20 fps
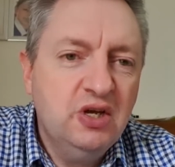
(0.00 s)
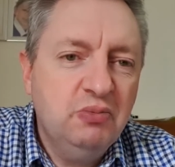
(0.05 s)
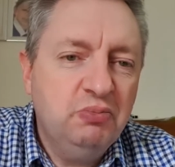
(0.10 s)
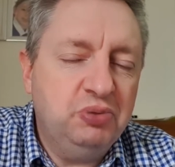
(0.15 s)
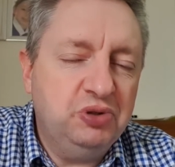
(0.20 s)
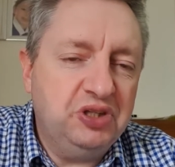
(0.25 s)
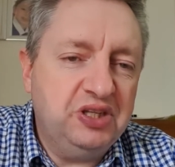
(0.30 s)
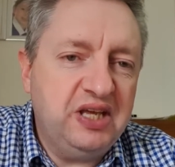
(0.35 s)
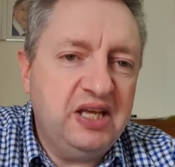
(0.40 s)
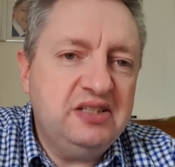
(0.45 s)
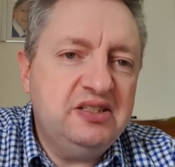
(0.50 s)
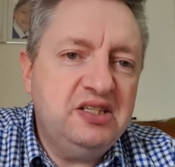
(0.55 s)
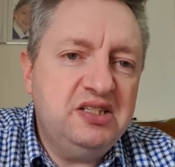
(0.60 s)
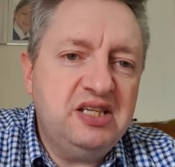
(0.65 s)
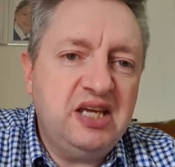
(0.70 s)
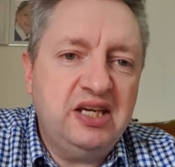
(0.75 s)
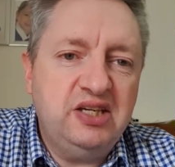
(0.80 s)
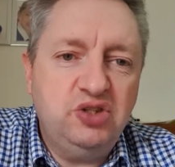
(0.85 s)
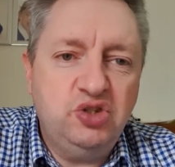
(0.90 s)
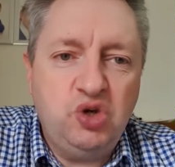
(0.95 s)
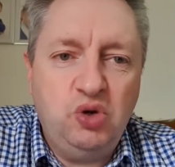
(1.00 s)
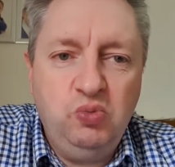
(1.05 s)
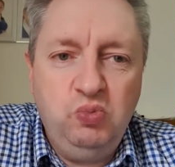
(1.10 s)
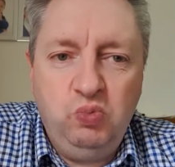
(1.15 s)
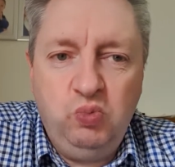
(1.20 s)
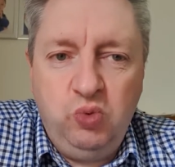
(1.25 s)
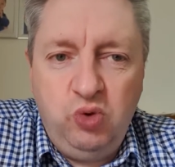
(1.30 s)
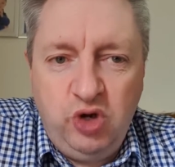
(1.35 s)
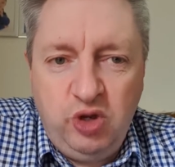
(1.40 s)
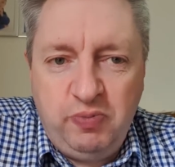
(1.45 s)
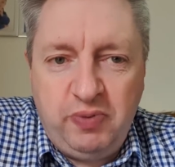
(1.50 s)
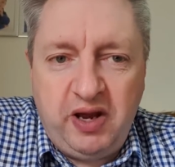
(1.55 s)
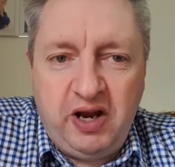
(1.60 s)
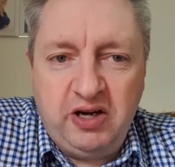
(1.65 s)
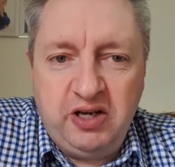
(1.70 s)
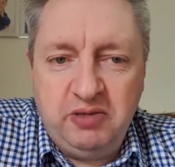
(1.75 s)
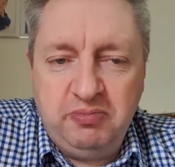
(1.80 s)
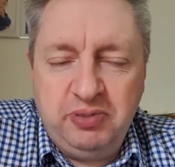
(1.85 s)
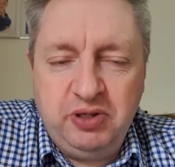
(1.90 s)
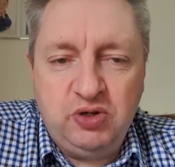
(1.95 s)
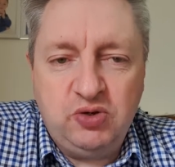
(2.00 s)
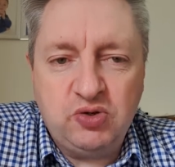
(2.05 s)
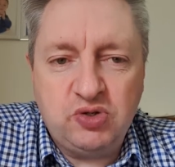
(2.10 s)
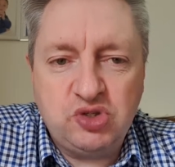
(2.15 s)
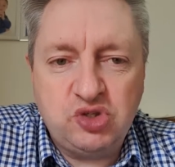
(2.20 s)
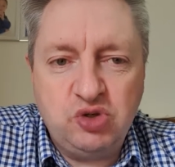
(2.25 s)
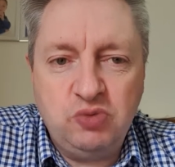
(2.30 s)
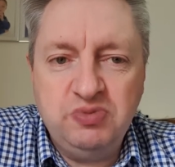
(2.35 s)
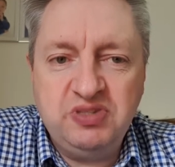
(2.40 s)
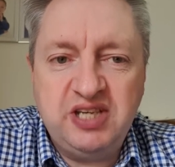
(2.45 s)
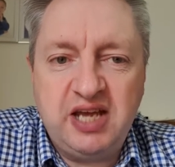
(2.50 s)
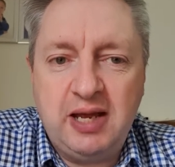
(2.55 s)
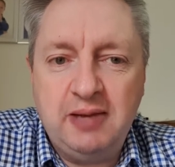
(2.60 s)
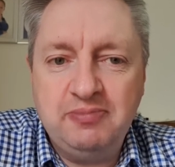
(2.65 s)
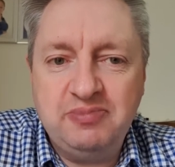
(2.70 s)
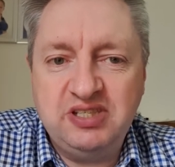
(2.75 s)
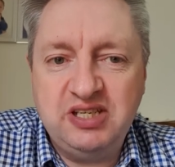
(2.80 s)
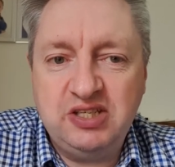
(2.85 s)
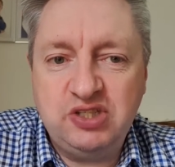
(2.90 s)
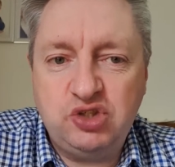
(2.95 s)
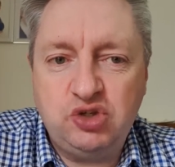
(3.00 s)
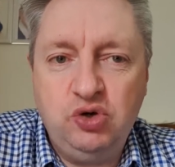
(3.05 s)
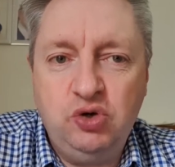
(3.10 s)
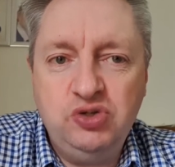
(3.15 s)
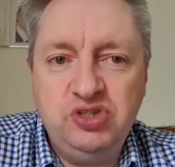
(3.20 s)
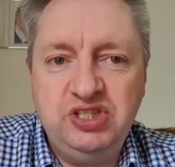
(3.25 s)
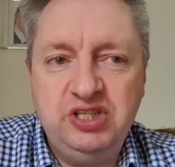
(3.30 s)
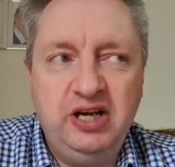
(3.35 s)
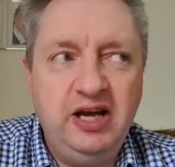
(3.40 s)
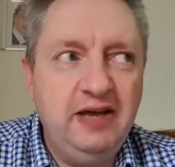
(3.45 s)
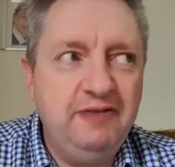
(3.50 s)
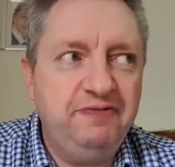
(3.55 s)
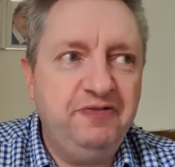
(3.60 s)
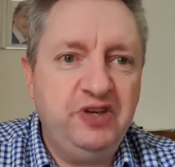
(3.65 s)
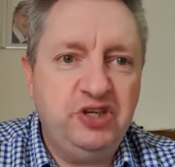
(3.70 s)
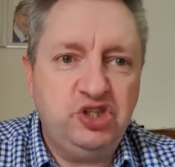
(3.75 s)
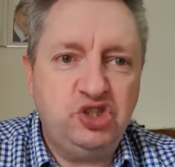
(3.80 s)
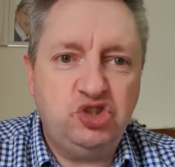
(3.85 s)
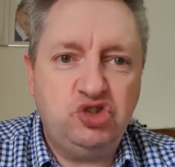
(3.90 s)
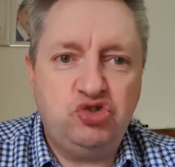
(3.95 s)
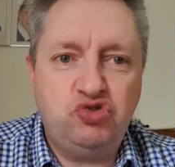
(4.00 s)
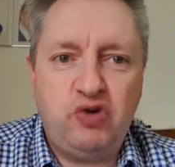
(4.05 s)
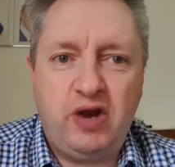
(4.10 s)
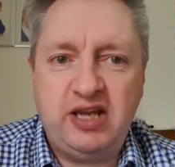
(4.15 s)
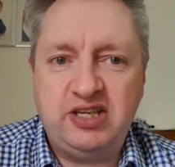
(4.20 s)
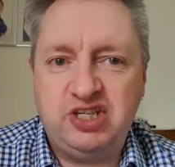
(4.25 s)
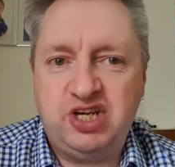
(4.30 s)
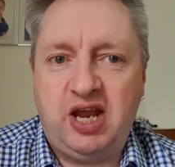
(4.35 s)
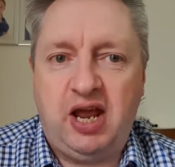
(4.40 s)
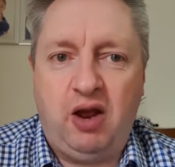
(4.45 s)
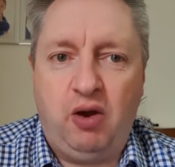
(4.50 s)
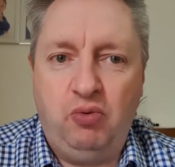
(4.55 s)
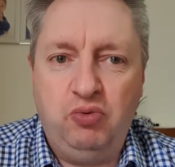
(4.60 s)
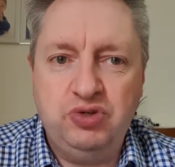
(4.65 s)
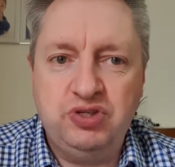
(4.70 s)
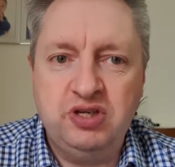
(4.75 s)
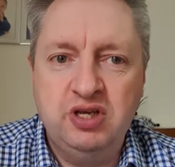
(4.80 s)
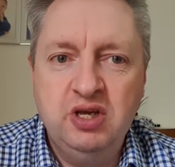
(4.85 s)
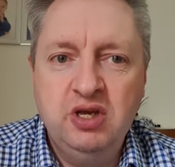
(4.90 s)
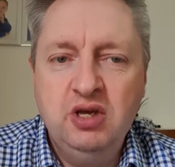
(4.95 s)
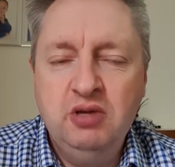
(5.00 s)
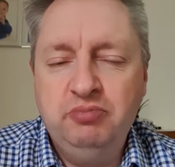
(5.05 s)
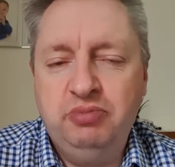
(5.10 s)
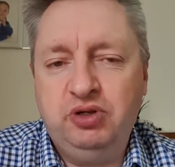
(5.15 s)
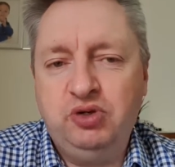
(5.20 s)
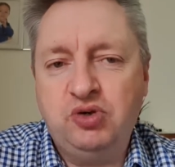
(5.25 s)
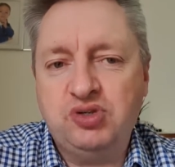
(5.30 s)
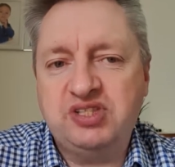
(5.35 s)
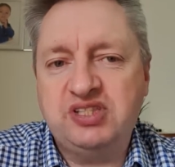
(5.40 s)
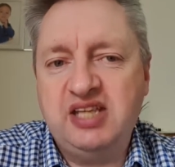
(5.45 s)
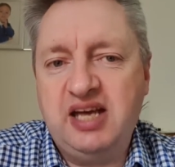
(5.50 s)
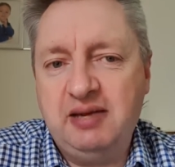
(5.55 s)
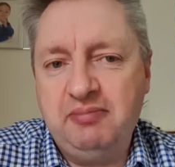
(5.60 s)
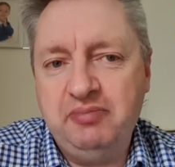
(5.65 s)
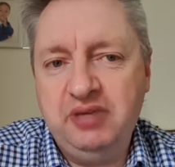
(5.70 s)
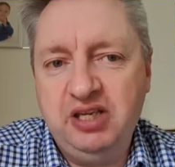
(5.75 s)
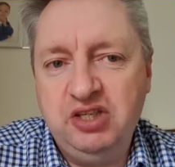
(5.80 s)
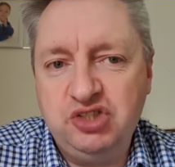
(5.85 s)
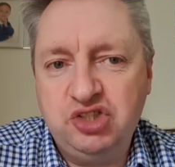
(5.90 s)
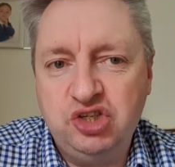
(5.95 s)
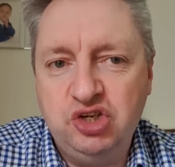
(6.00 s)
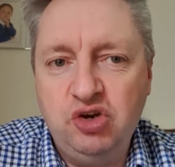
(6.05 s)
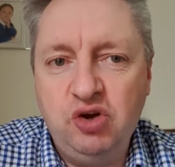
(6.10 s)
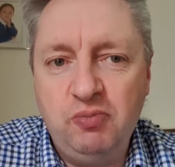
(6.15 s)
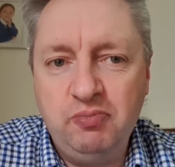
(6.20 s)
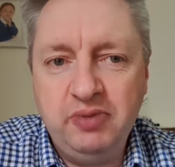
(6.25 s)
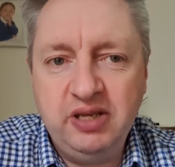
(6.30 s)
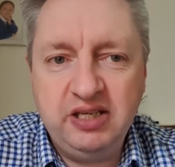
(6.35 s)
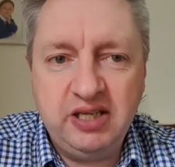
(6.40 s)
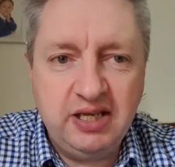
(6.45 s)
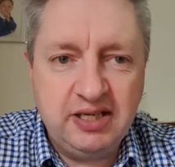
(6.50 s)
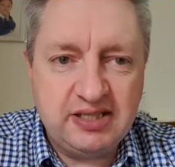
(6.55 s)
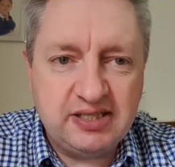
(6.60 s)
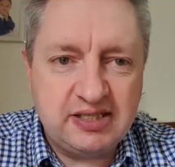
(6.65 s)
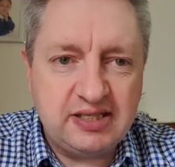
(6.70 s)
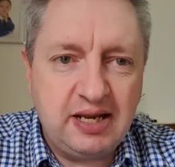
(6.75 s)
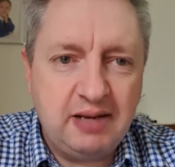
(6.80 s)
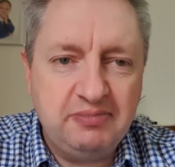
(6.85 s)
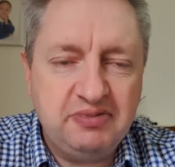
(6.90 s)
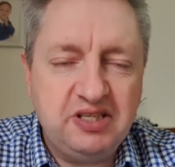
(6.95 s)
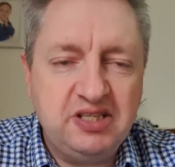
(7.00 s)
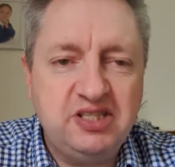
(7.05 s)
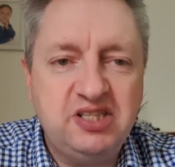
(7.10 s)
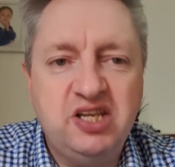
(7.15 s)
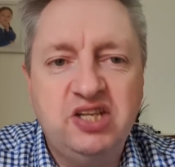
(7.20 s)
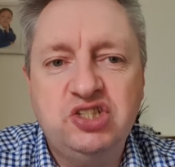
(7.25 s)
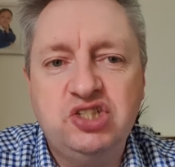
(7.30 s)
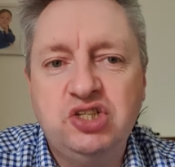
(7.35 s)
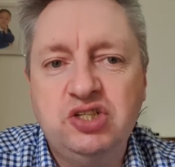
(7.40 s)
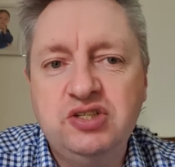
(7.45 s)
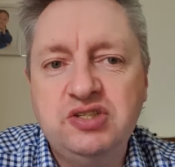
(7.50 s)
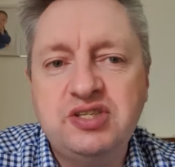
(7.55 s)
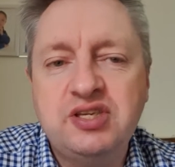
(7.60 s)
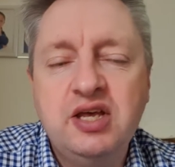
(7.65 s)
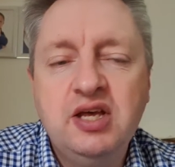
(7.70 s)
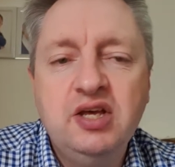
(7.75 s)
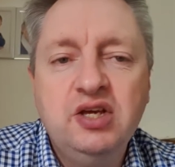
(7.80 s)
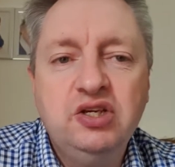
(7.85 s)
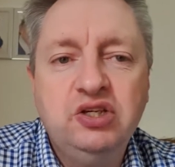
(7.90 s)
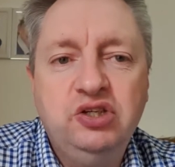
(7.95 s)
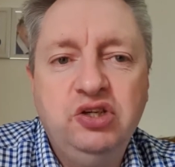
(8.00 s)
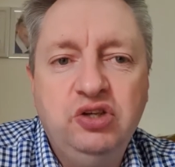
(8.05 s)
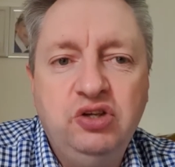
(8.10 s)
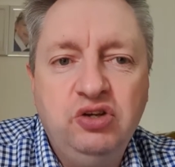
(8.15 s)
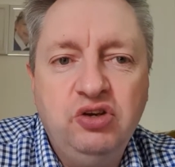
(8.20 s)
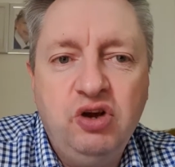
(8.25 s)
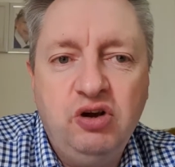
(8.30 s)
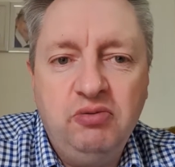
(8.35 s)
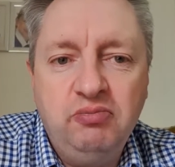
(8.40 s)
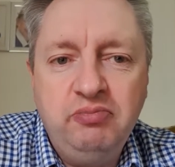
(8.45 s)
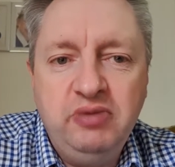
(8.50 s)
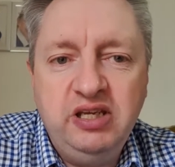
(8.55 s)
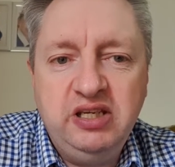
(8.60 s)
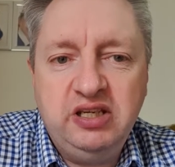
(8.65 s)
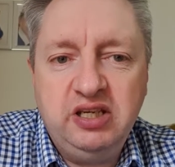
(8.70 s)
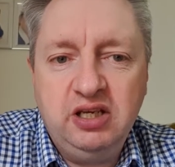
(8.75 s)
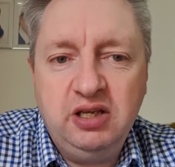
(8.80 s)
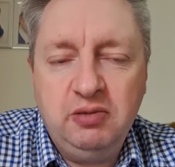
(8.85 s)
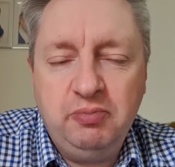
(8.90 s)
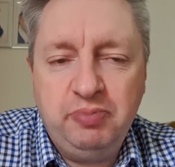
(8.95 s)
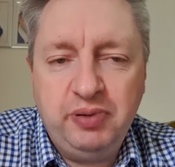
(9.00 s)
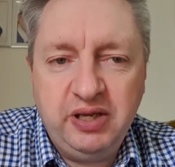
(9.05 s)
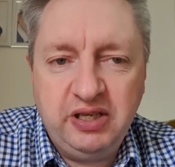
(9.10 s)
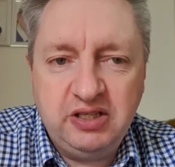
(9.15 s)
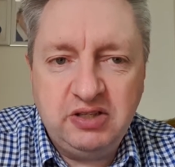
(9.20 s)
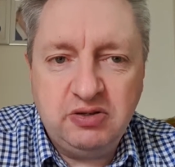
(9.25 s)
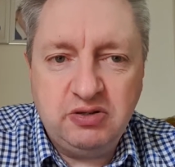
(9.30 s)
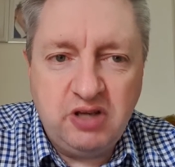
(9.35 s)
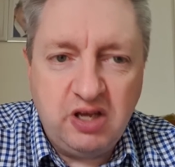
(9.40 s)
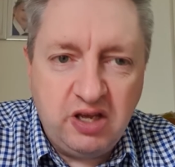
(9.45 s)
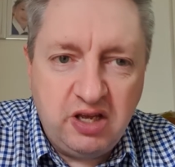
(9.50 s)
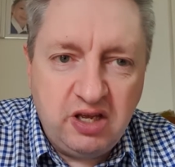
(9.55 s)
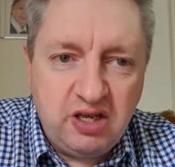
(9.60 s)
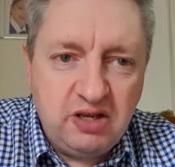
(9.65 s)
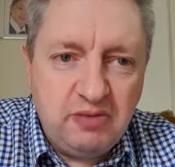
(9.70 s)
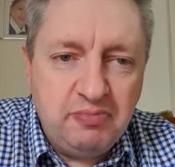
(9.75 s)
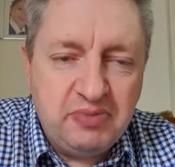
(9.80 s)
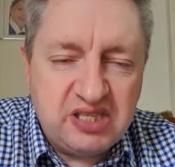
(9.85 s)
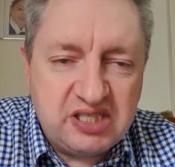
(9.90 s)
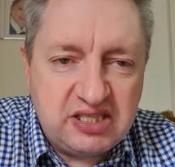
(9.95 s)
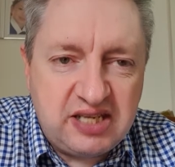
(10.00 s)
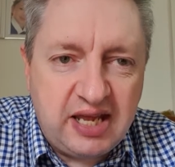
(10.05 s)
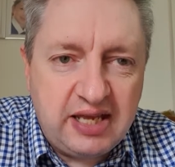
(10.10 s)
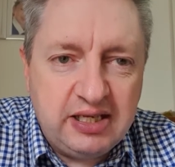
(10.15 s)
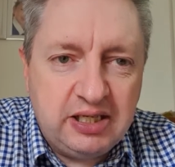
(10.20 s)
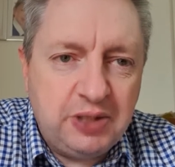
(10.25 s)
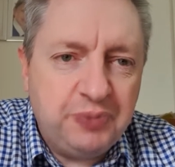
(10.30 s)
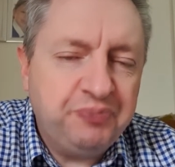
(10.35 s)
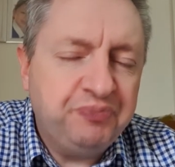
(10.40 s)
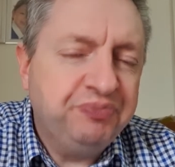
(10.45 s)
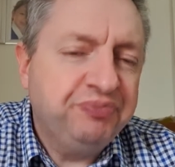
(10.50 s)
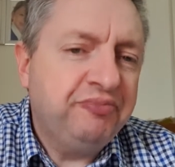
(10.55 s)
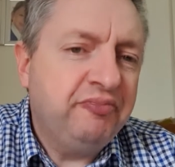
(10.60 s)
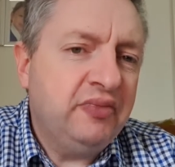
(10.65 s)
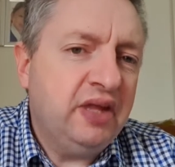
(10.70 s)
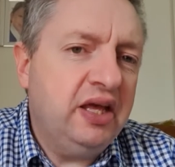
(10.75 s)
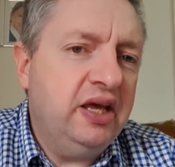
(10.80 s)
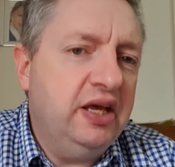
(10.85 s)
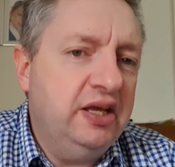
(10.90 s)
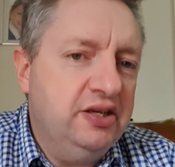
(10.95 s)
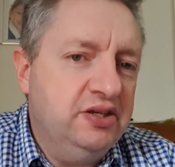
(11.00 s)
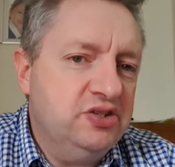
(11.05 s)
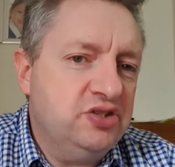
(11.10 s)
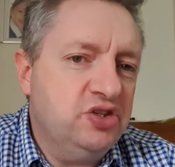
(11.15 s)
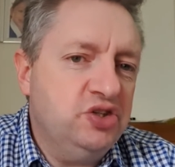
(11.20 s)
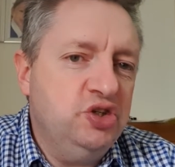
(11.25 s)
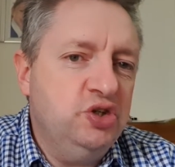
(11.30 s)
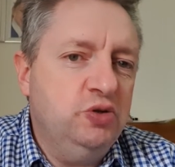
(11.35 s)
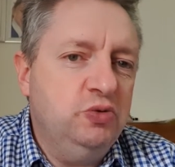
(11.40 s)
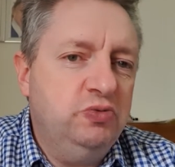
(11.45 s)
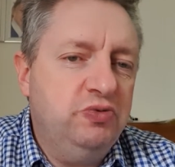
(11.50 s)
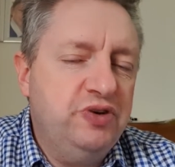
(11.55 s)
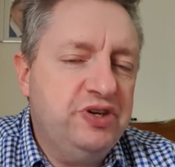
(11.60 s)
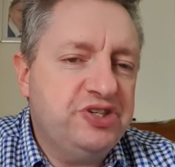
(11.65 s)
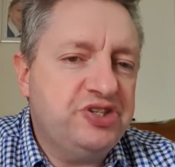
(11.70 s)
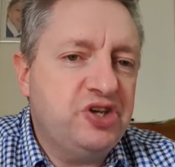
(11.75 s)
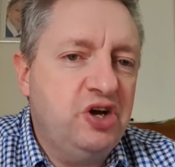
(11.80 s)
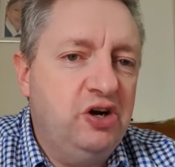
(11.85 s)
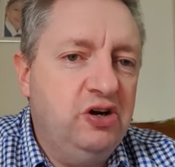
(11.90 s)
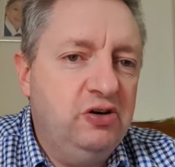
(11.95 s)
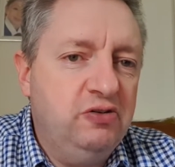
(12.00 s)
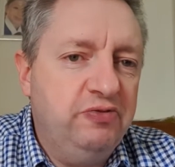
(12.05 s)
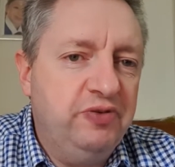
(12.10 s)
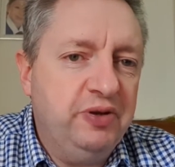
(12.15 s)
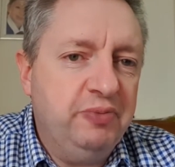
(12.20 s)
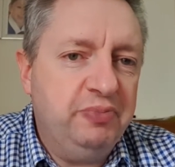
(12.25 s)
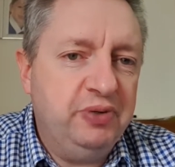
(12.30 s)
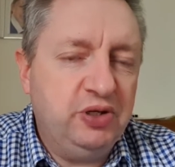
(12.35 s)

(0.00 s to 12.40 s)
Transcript: But at the end of the day, don't worry about it, because sometimes it's good to let things stretch out, because that means you're not making snap decisions, you're not making a big mistake, and you'll resolve it.